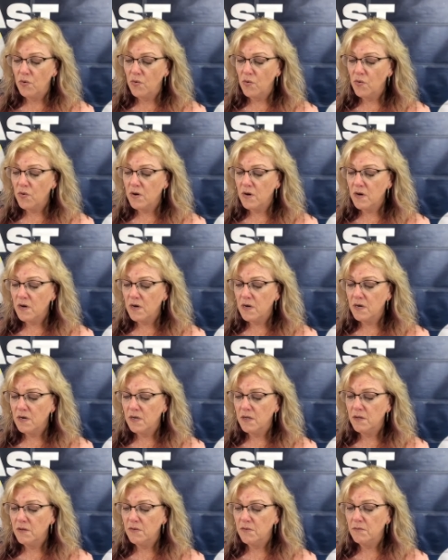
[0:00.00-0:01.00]
or
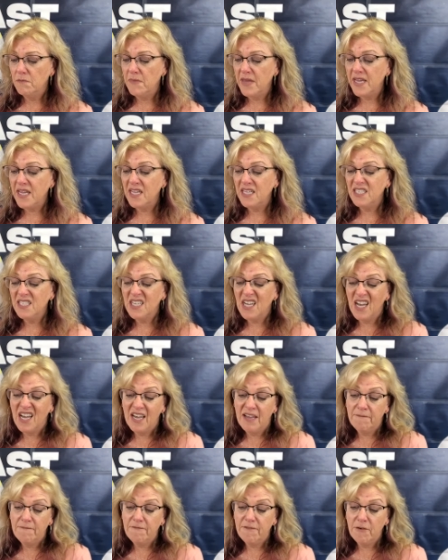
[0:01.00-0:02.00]
making
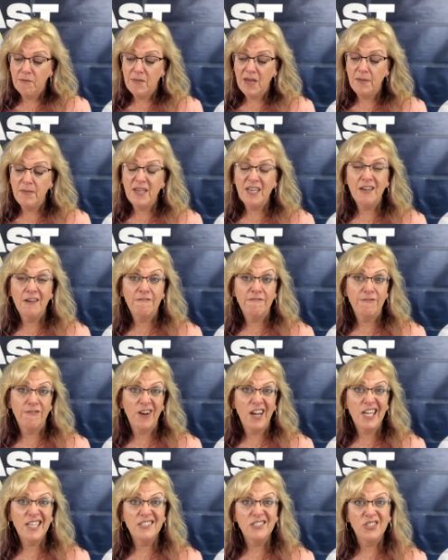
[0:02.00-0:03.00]
time for maybe a
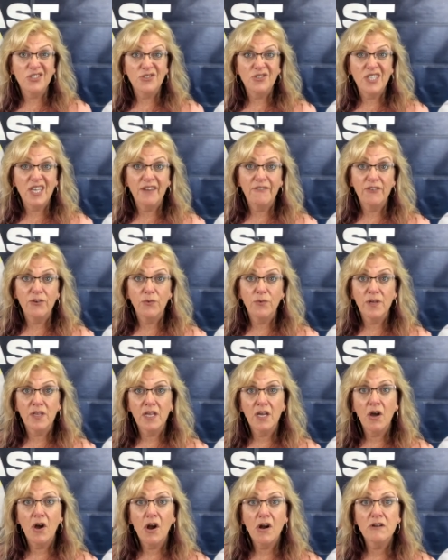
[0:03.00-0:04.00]
friend who's having a
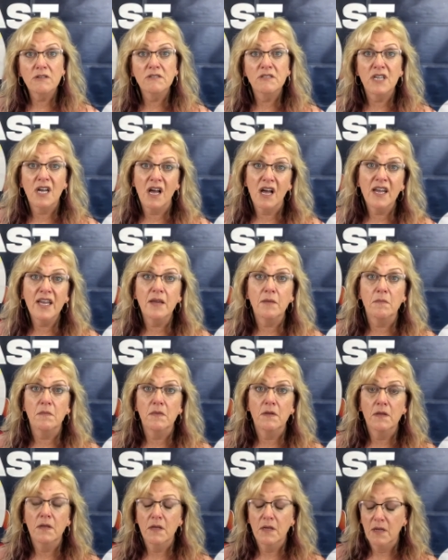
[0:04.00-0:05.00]
really hard time.
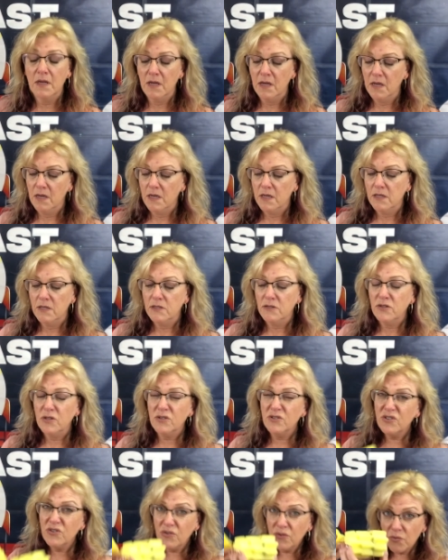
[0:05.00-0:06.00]

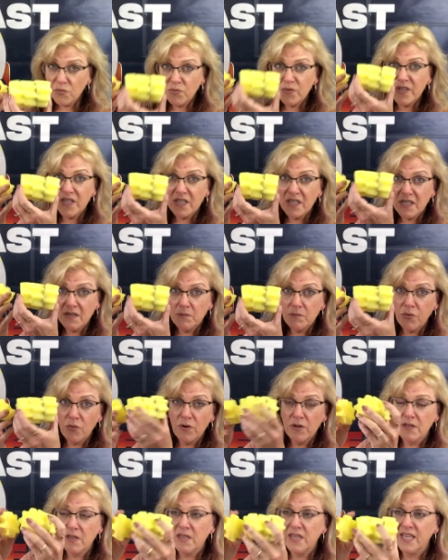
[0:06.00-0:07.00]
Those are the really
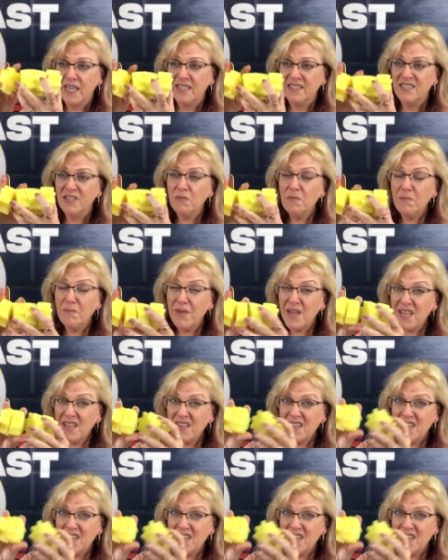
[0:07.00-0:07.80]
important things. They're big